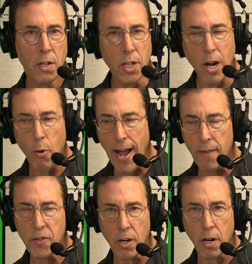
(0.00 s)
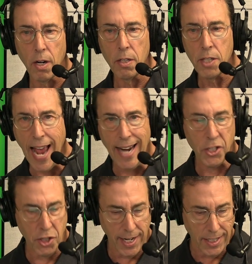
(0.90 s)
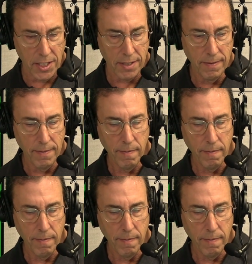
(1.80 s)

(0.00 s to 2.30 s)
to go after tax cheats.